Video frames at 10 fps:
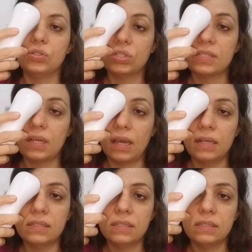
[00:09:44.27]
You just
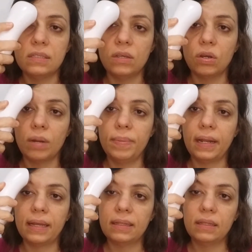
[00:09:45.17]
see, you're
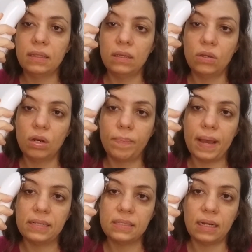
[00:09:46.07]
gonna
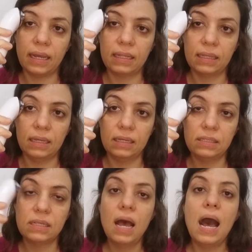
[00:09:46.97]
pass it like
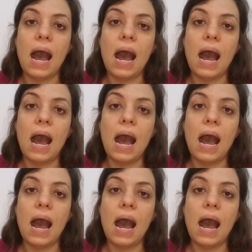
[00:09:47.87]
this.